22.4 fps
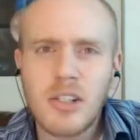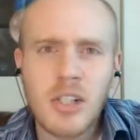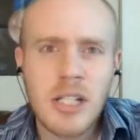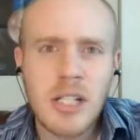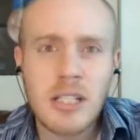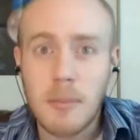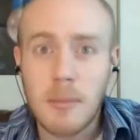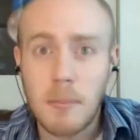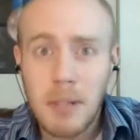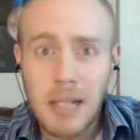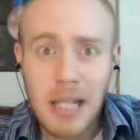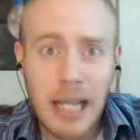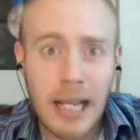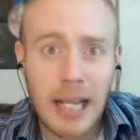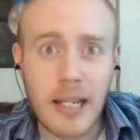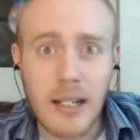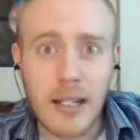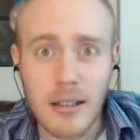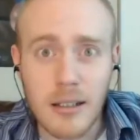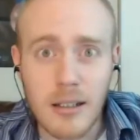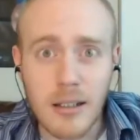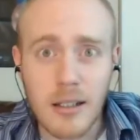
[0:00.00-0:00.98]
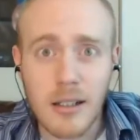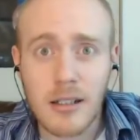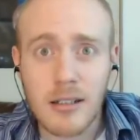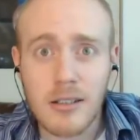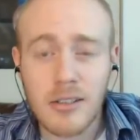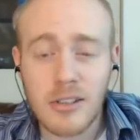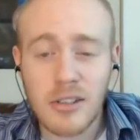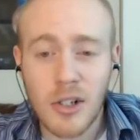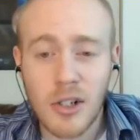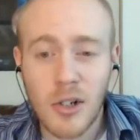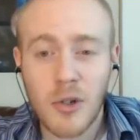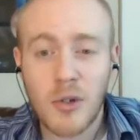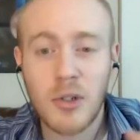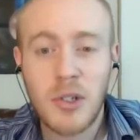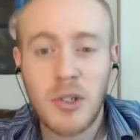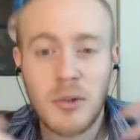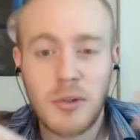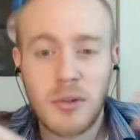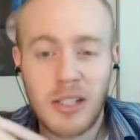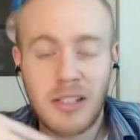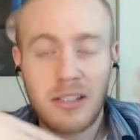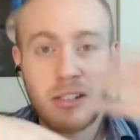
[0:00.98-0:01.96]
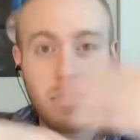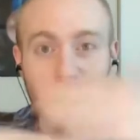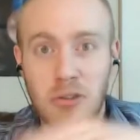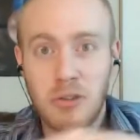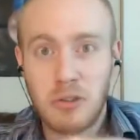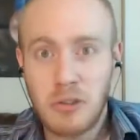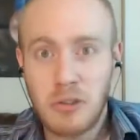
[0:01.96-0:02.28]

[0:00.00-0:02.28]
sheet's a plane, and so it's